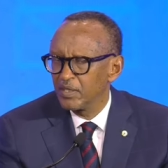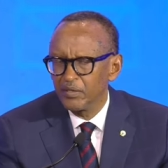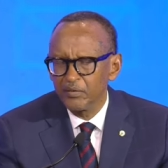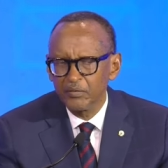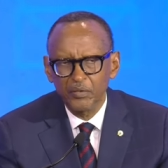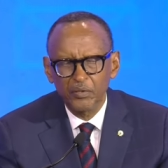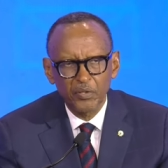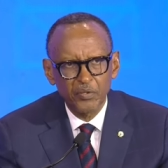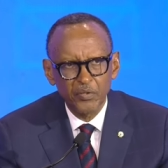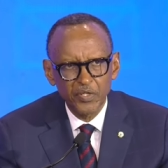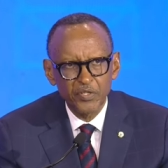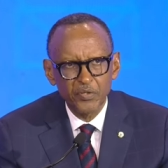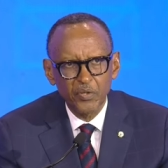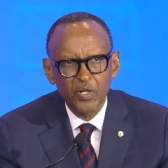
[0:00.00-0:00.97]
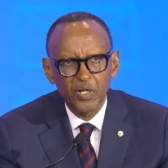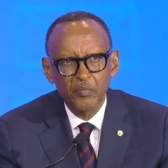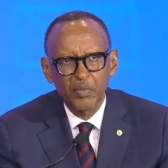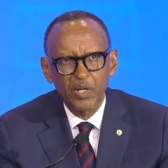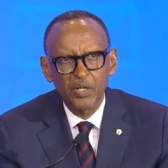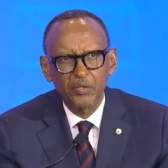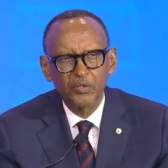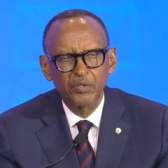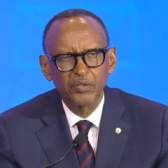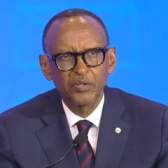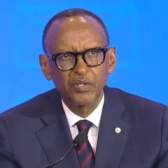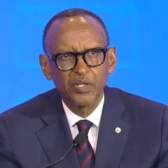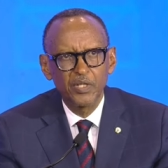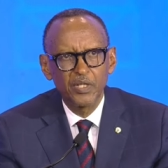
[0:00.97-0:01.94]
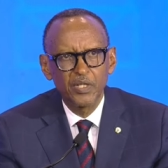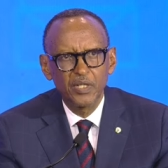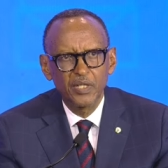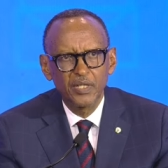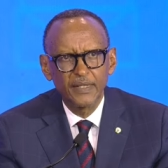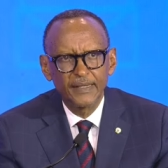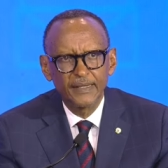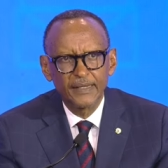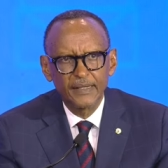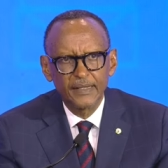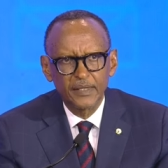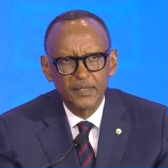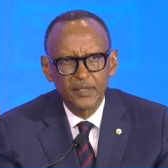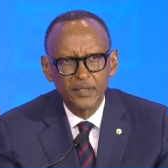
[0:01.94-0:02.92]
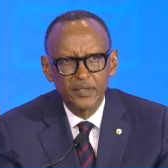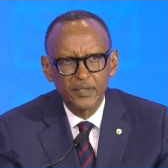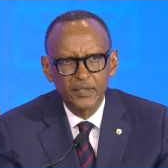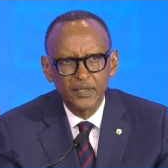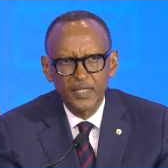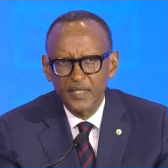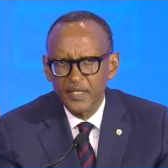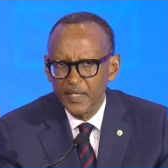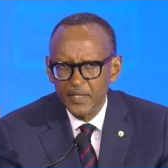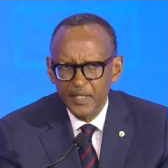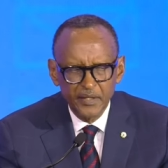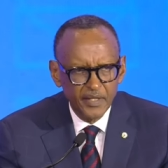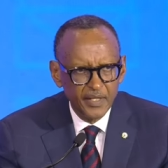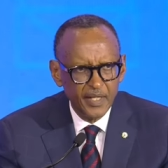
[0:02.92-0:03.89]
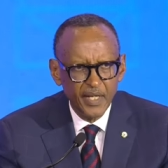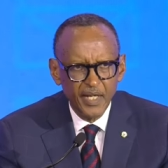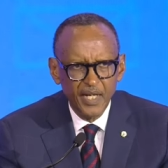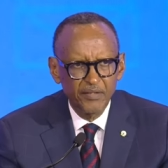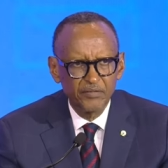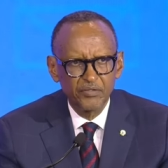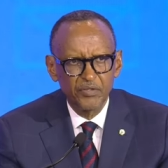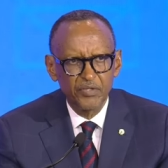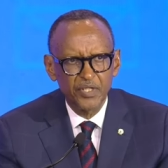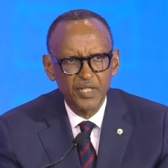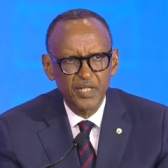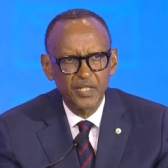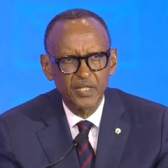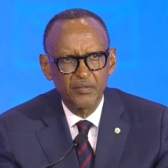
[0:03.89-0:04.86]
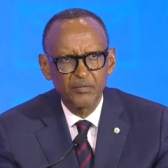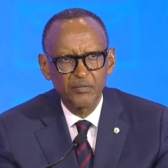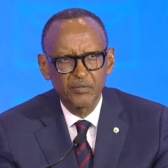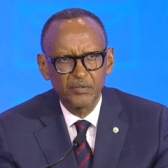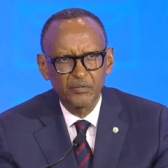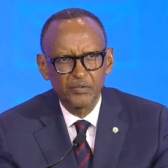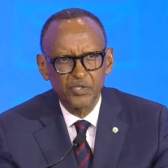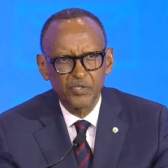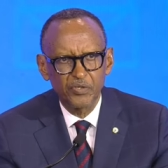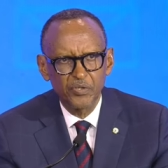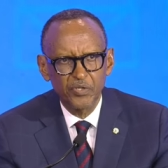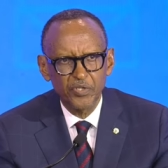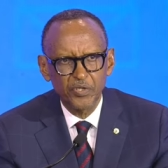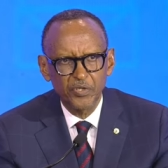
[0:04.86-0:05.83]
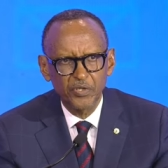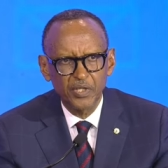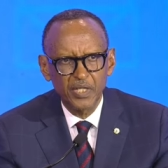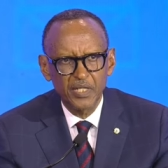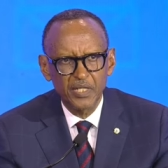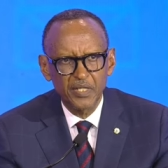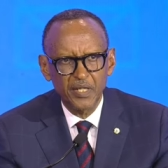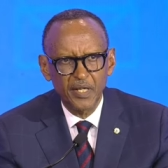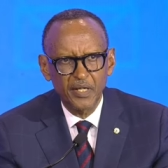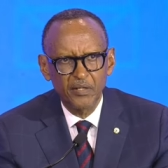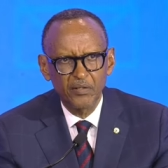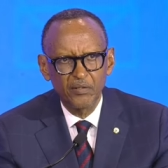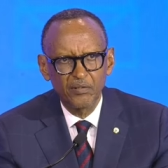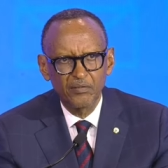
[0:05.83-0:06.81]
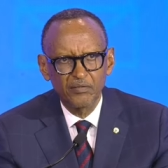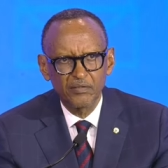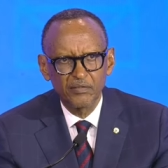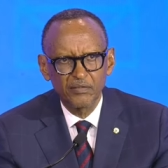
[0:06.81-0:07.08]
we always talk about uh, and, and, and here I have to say we, we should also get tired of